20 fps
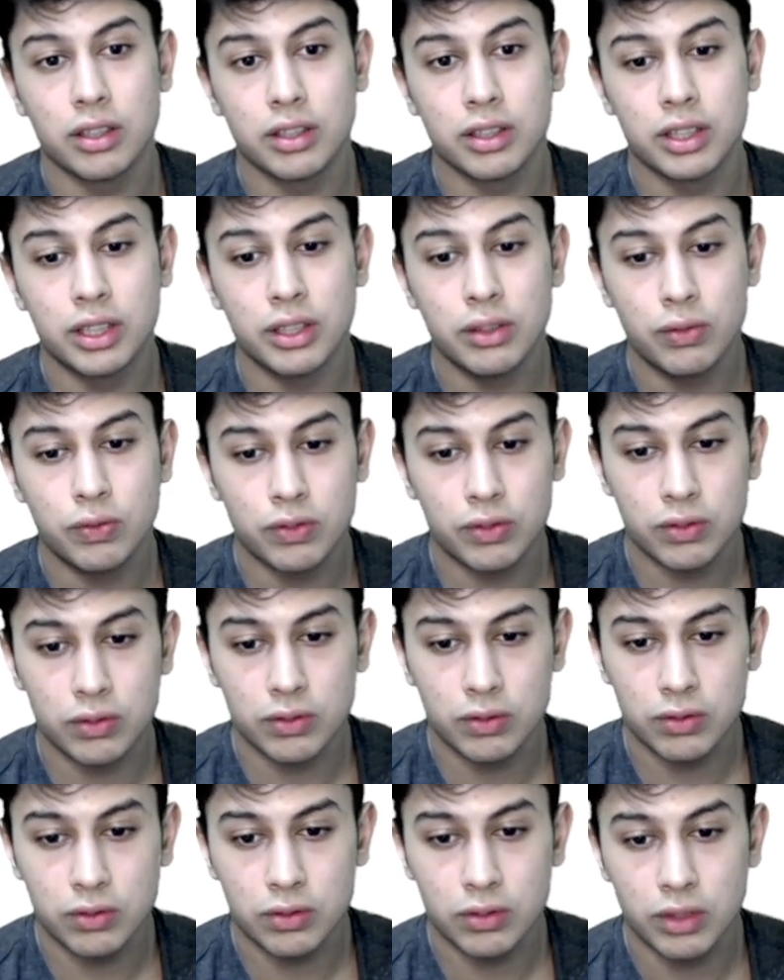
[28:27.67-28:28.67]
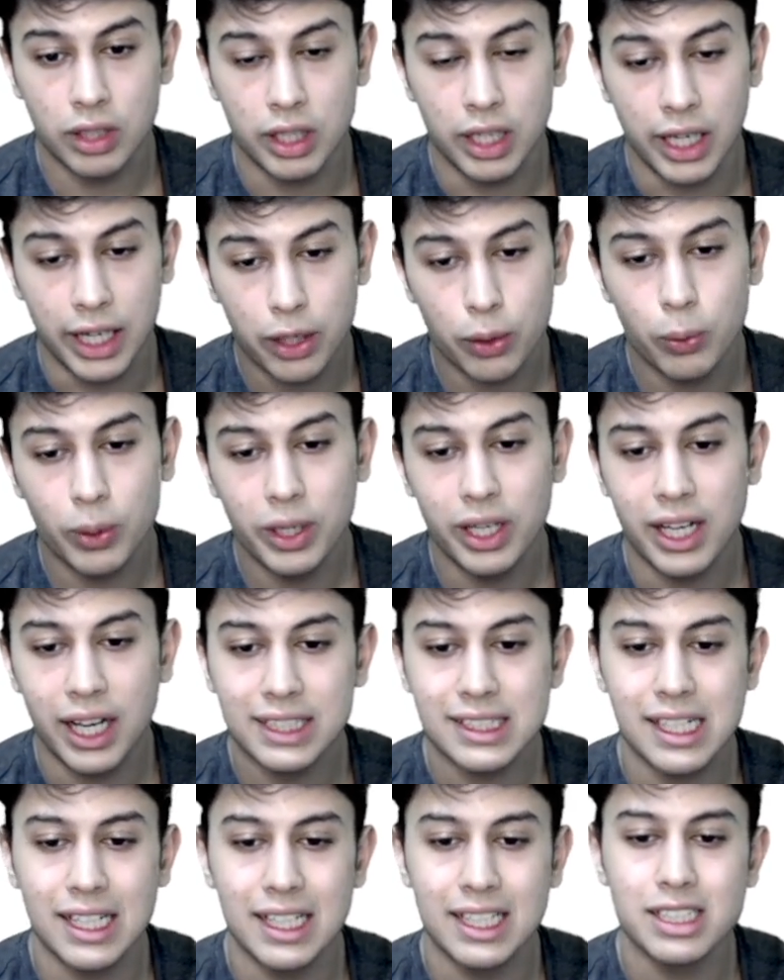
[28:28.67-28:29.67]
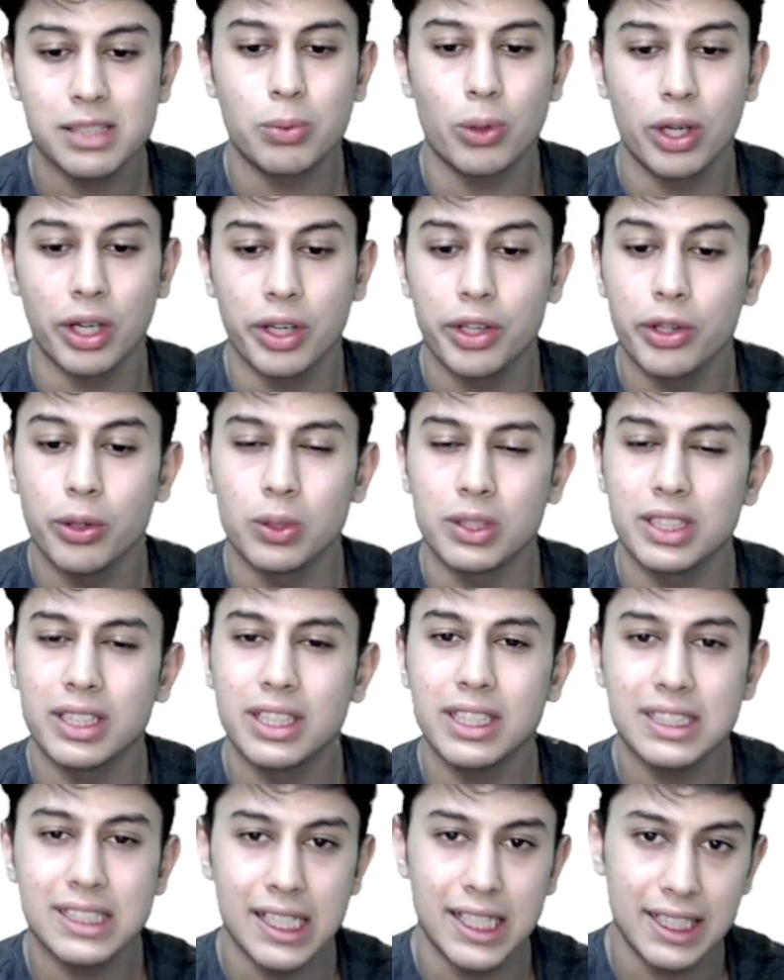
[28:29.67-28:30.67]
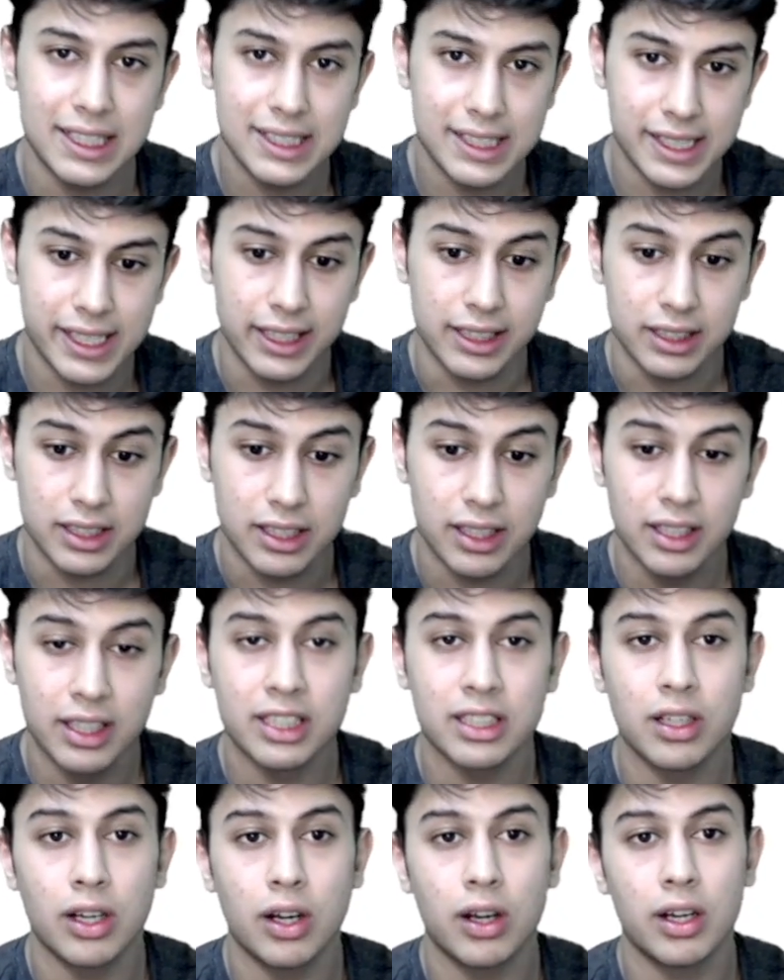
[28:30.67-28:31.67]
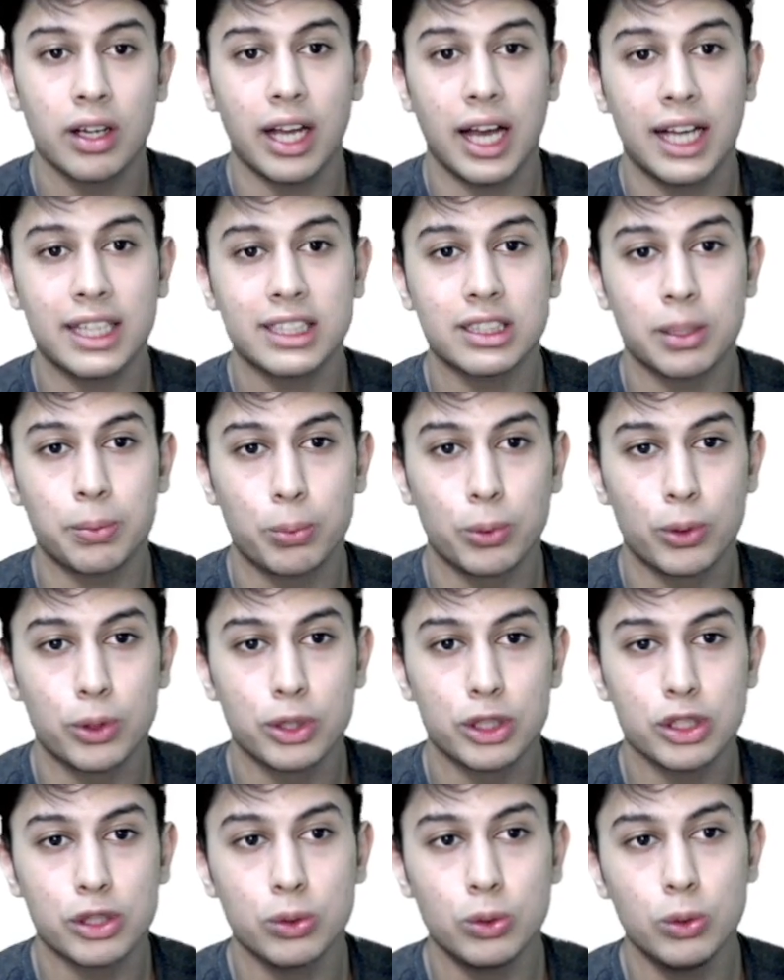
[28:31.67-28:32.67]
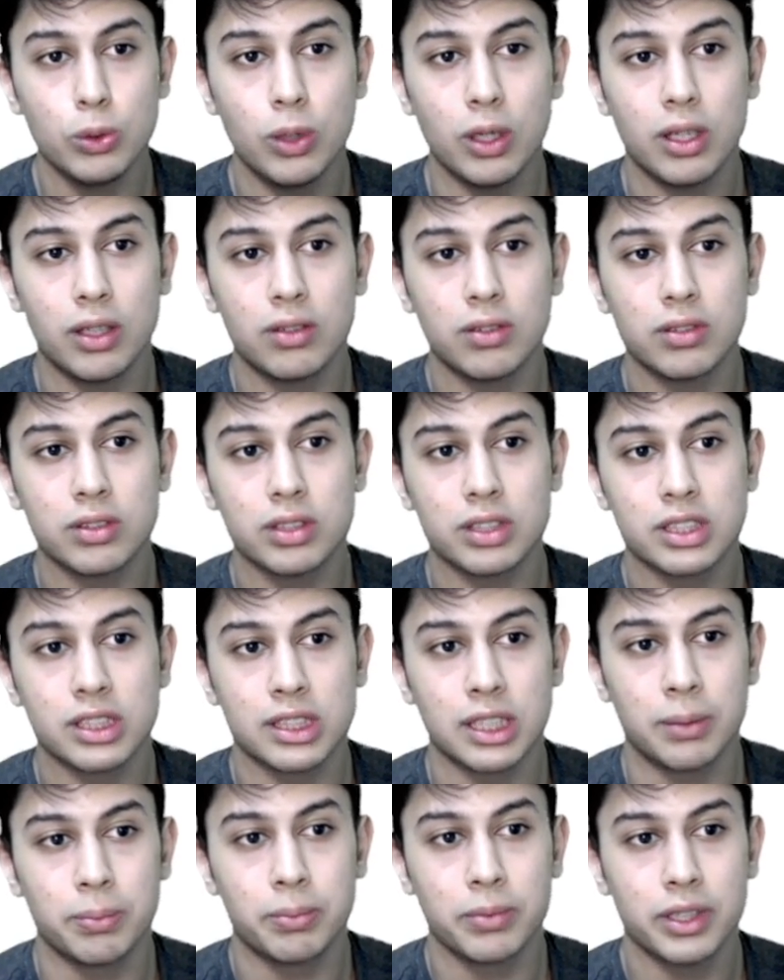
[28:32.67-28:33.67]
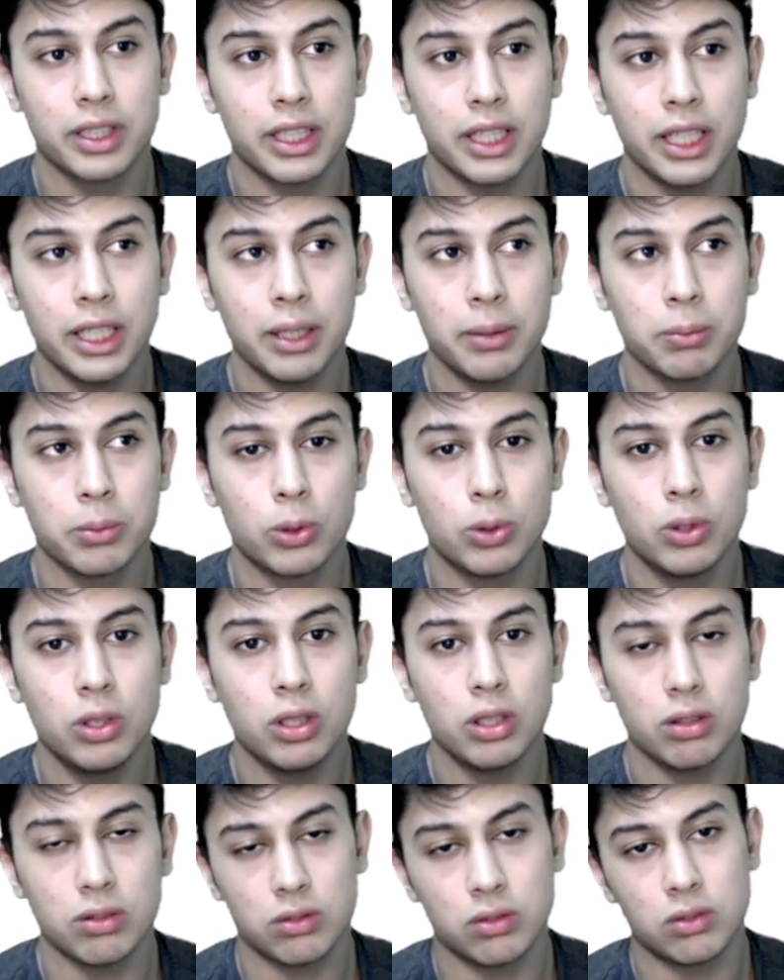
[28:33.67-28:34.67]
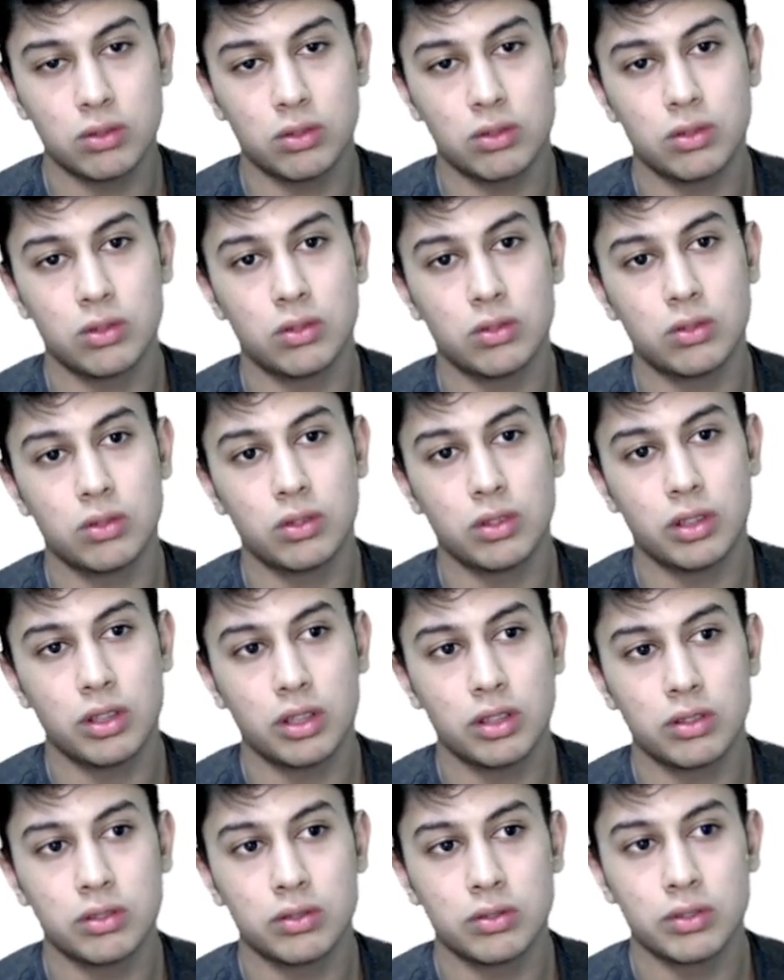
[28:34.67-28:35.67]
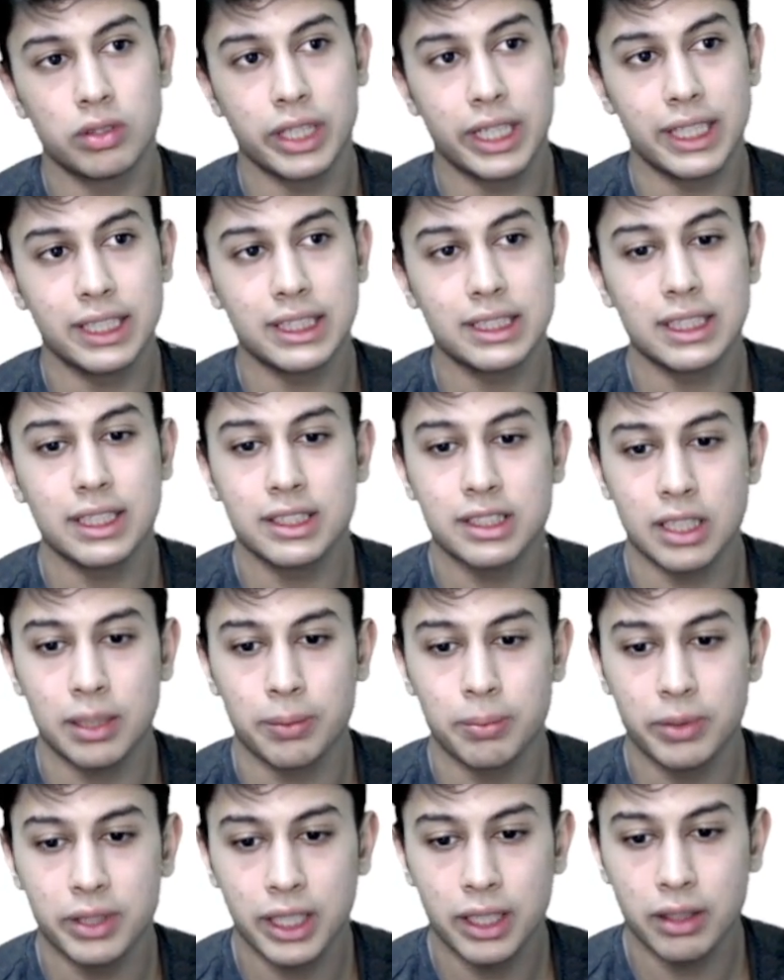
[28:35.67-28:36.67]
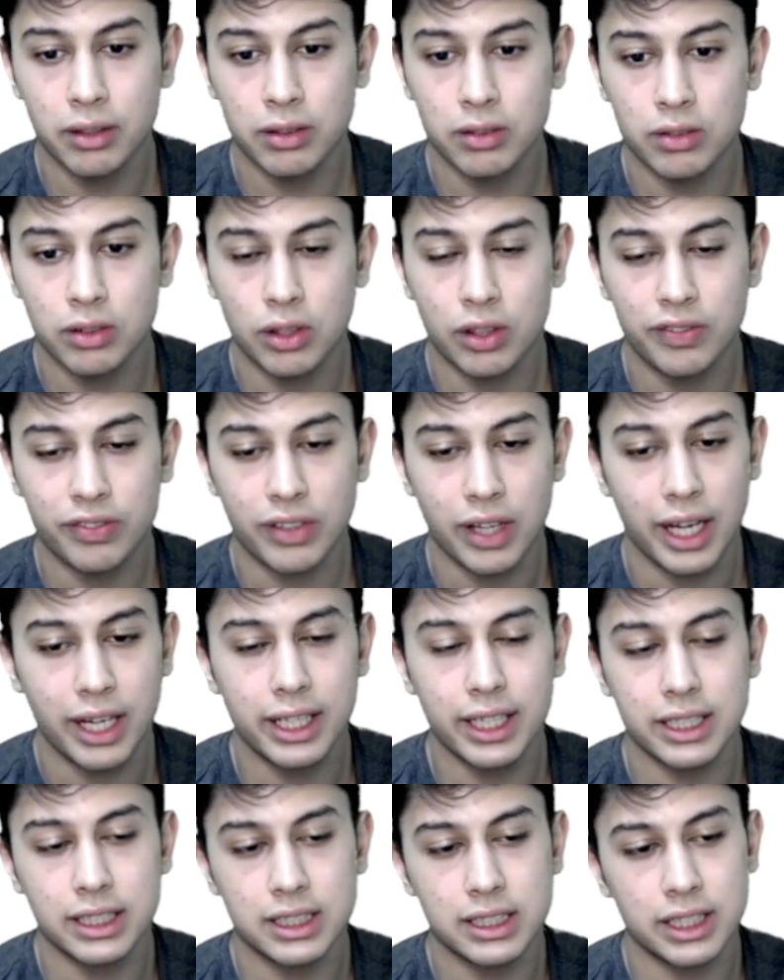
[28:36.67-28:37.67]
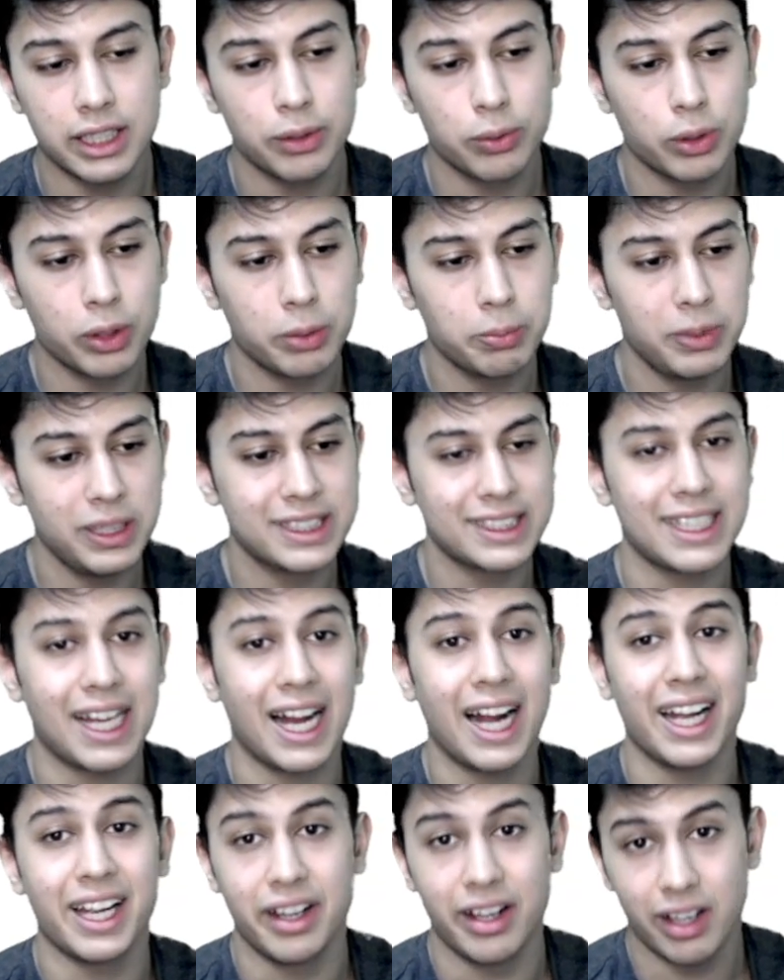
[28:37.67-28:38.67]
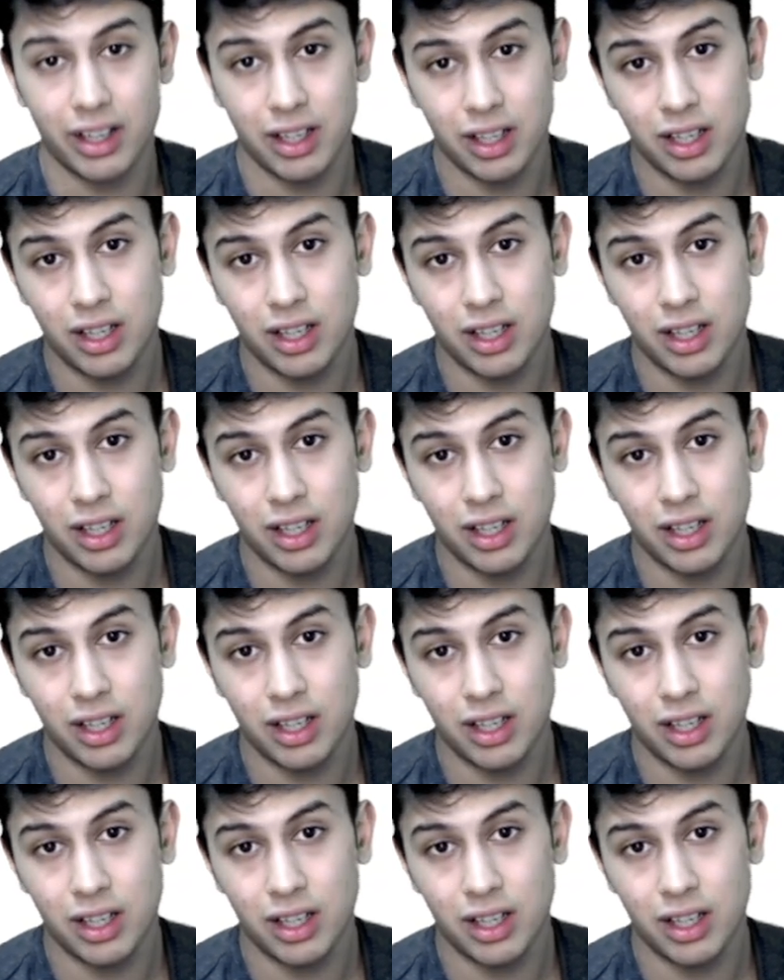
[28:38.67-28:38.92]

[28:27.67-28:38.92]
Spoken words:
the liquid has less molecules, it is less dense as opposed to something more density, something of higher density would be sand.